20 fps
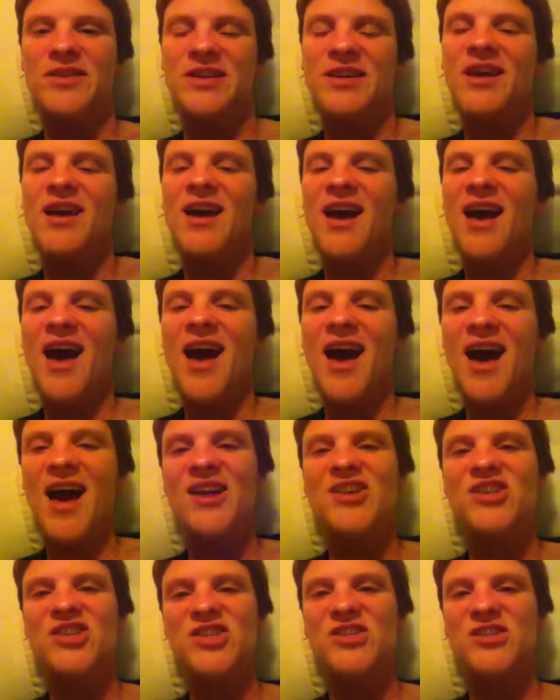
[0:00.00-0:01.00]
And
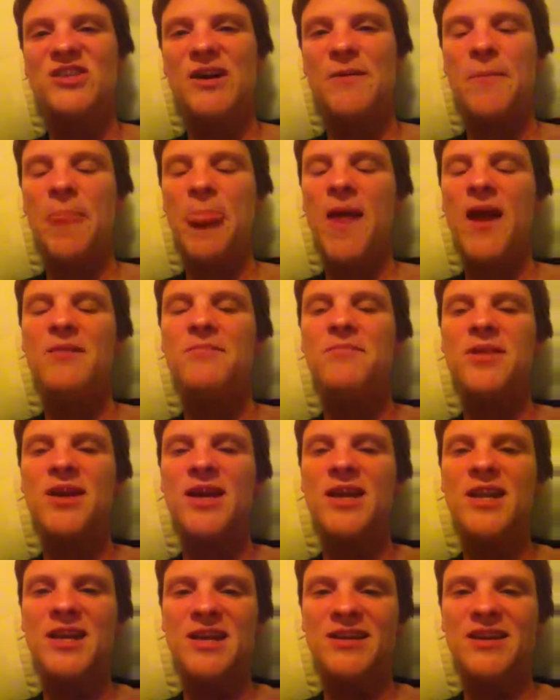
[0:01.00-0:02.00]
I just um, I
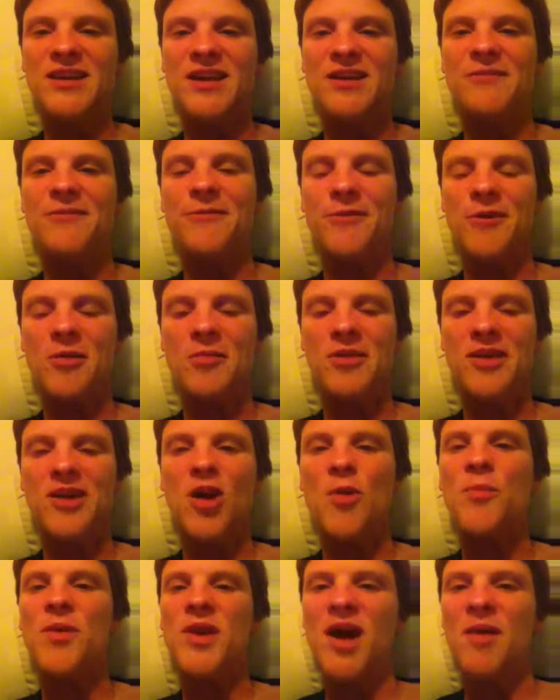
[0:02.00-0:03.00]
immediately and firmly
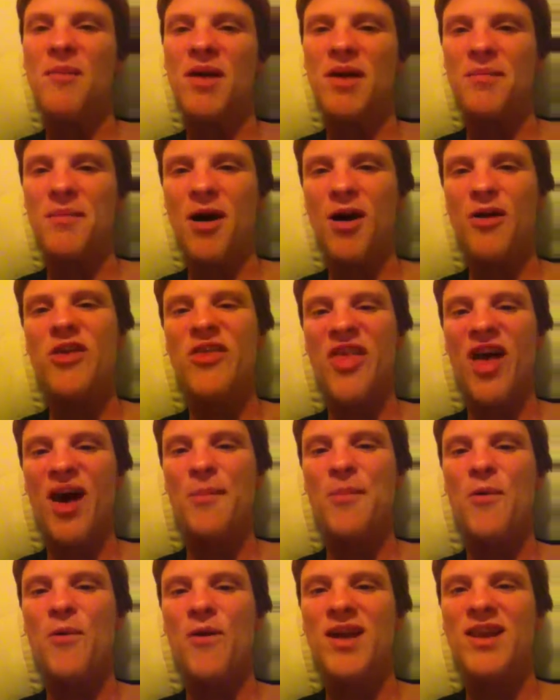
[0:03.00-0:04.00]
opened up my mouth at
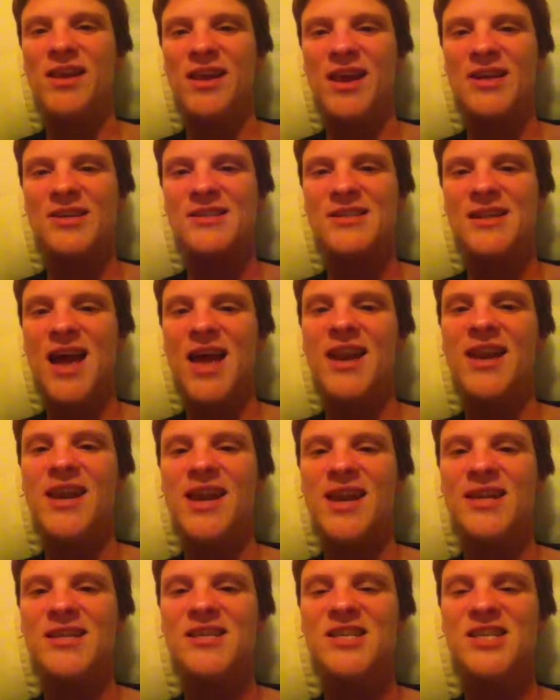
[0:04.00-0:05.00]
that point and I said,
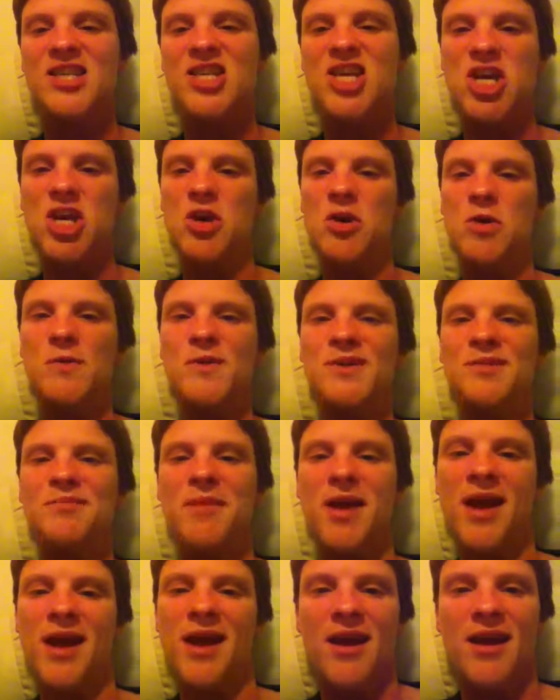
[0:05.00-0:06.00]
"Excuse
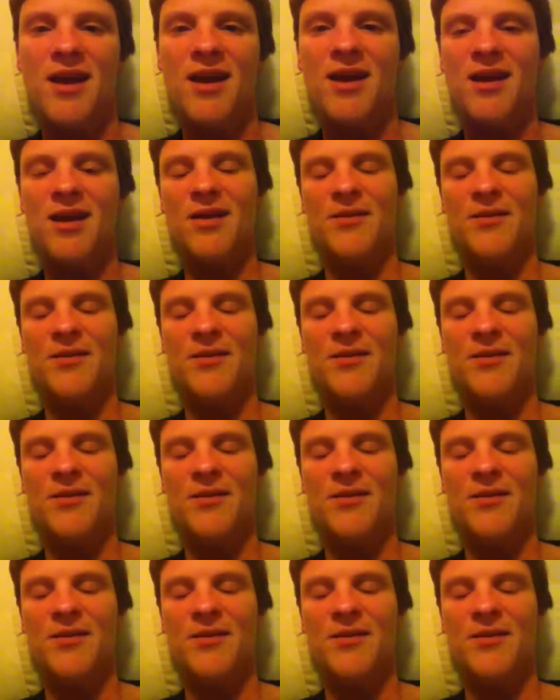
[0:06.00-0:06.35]
me."